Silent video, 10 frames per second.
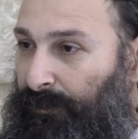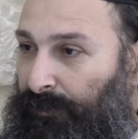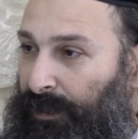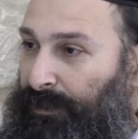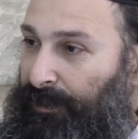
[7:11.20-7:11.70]

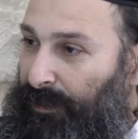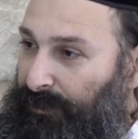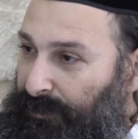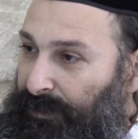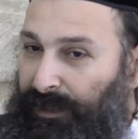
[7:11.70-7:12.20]
This
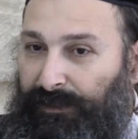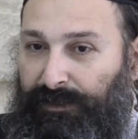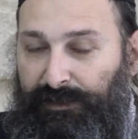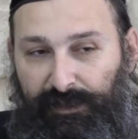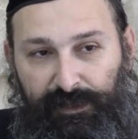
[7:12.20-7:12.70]
kid's needs
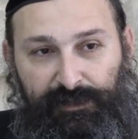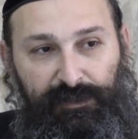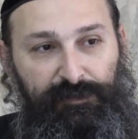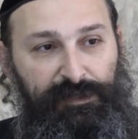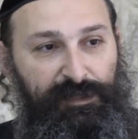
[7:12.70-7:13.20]
is this,
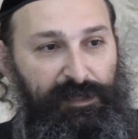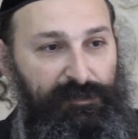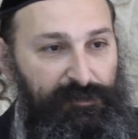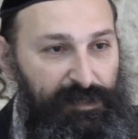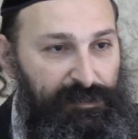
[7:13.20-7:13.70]
and this
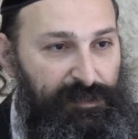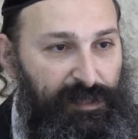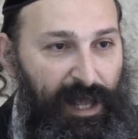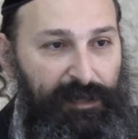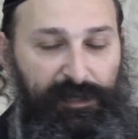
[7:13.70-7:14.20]
kid needs is
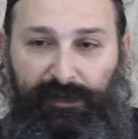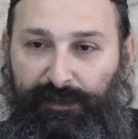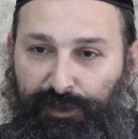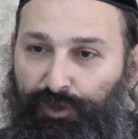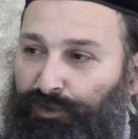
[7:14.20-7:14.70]
that. He
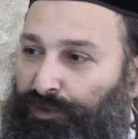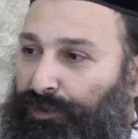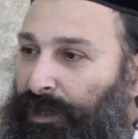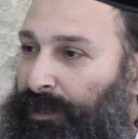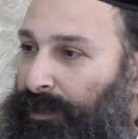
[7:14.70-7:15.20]
needs shoes
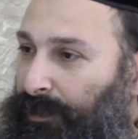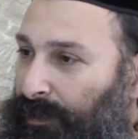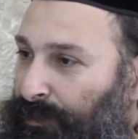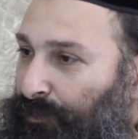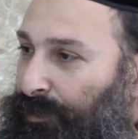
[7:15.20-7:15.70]
today, he
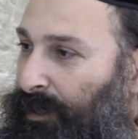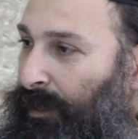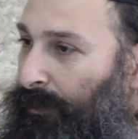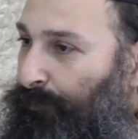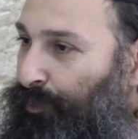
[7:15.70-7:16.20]
needs today
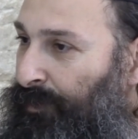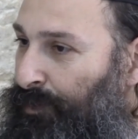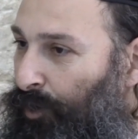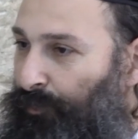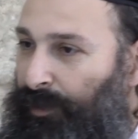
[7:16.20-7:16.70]
help with
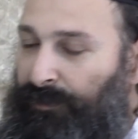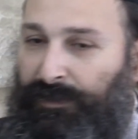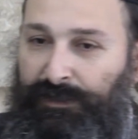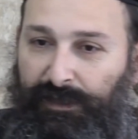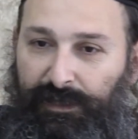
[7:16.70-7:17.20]
his homework.
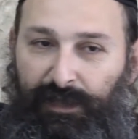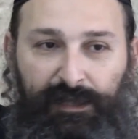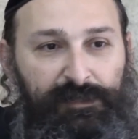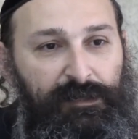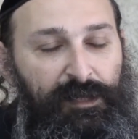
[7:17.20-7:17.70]
This kid
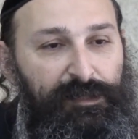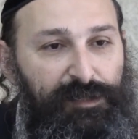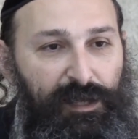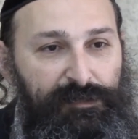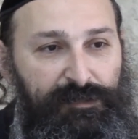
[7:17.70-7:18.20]
has a
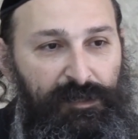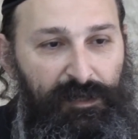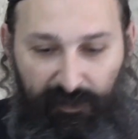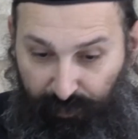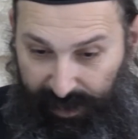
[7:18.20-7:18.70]
test.
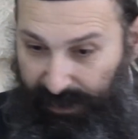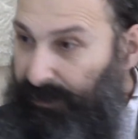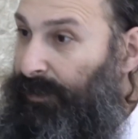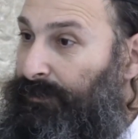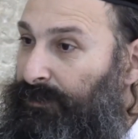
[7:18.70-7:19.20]
Everybody has
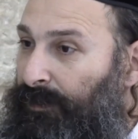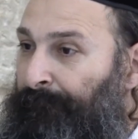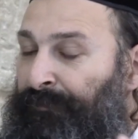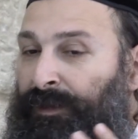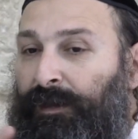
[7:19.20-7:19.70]
needs.
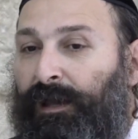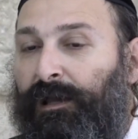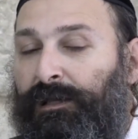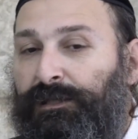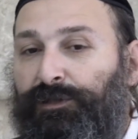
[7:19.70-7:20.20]

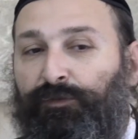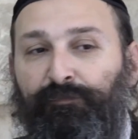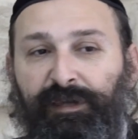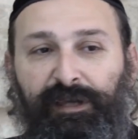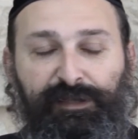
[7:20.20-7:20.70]
So
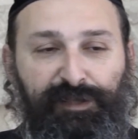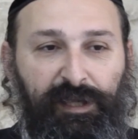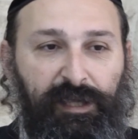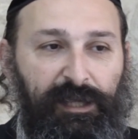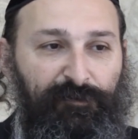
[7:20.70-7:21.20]
me as the
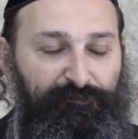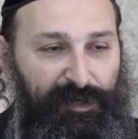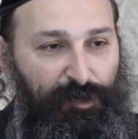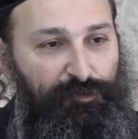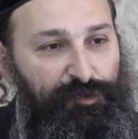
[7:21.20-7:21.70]
king of
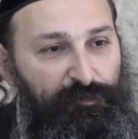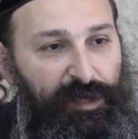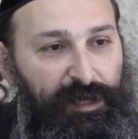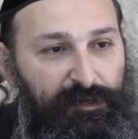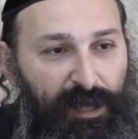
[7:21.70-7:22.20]
my own
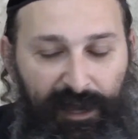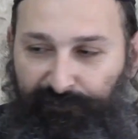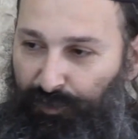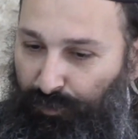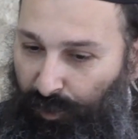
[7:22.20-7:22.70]
domain, I
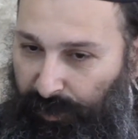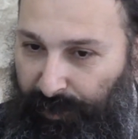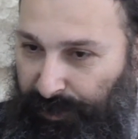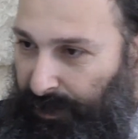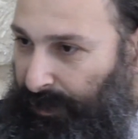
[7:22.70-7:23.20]
have to worry
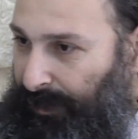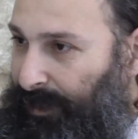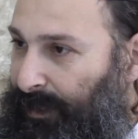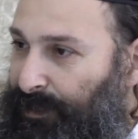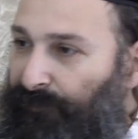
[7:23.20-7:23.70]
about the
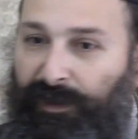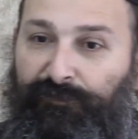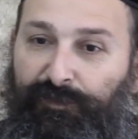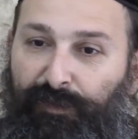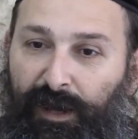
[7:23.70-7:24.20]
needs of
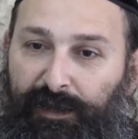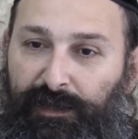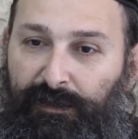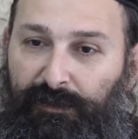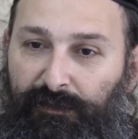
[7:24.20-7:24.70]
everybody,